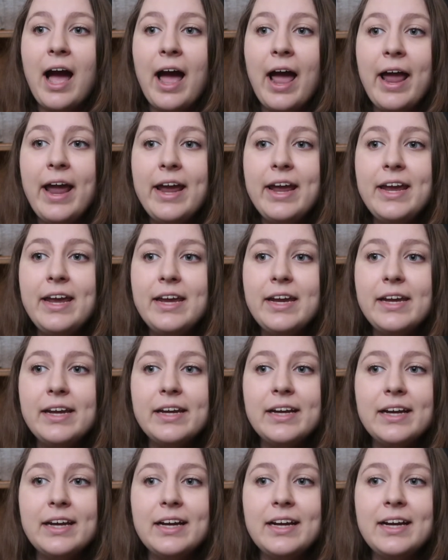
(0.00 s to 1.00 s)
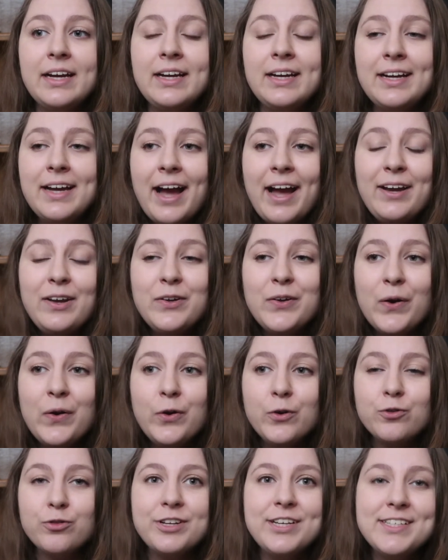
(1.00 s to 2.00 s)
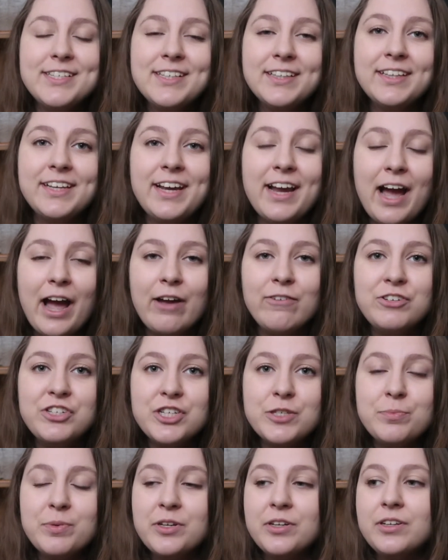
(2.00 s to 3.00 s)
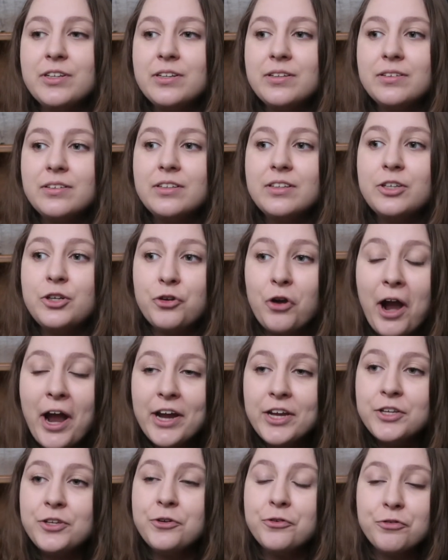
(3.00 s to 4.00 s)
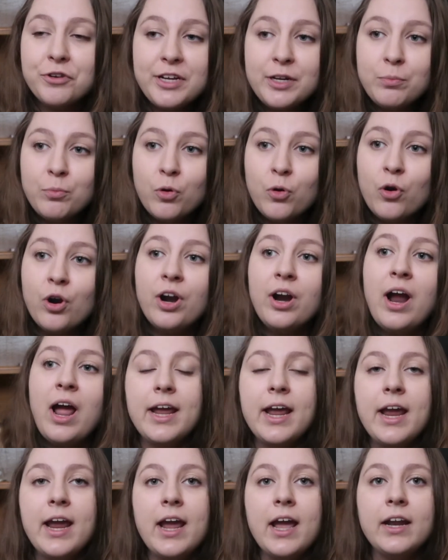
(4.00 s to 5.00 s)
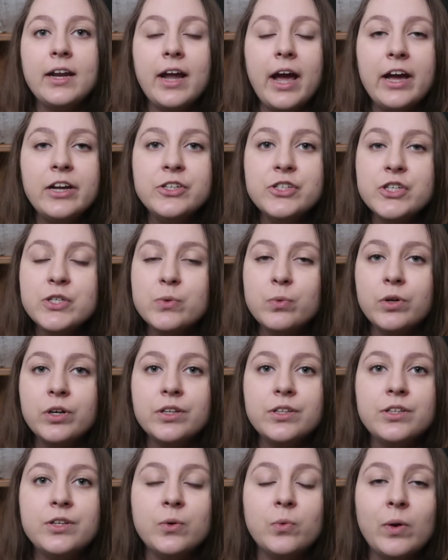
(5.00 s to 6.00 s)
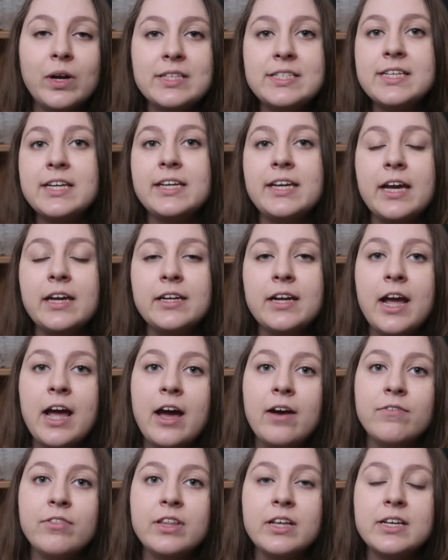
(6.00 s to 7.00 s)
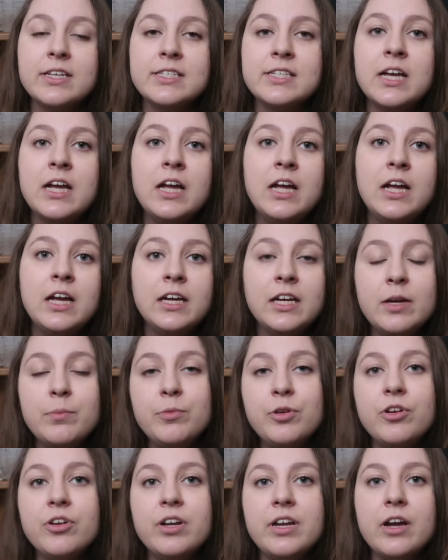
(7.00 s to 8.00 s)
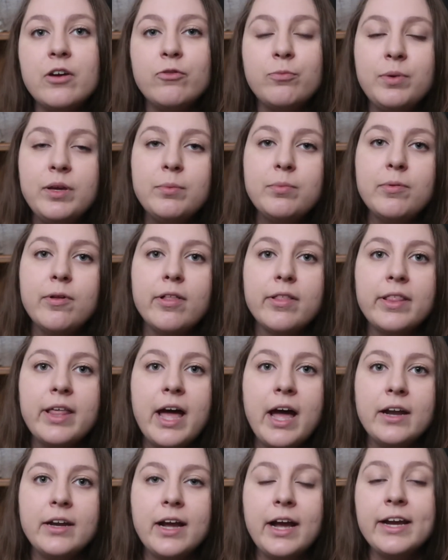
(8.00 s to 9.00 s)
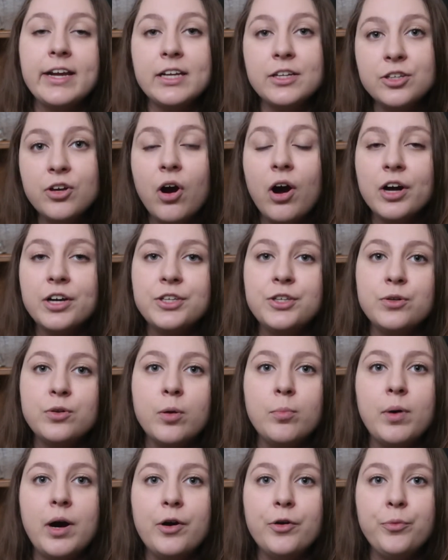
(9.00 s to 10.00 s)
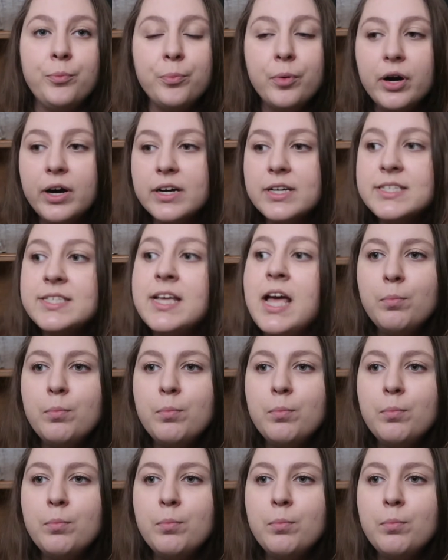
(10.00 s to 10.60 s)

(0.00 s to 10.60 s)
I don't know, recently I've just been trying to read more, and I just want to once again have this community of people that I can talk to about books.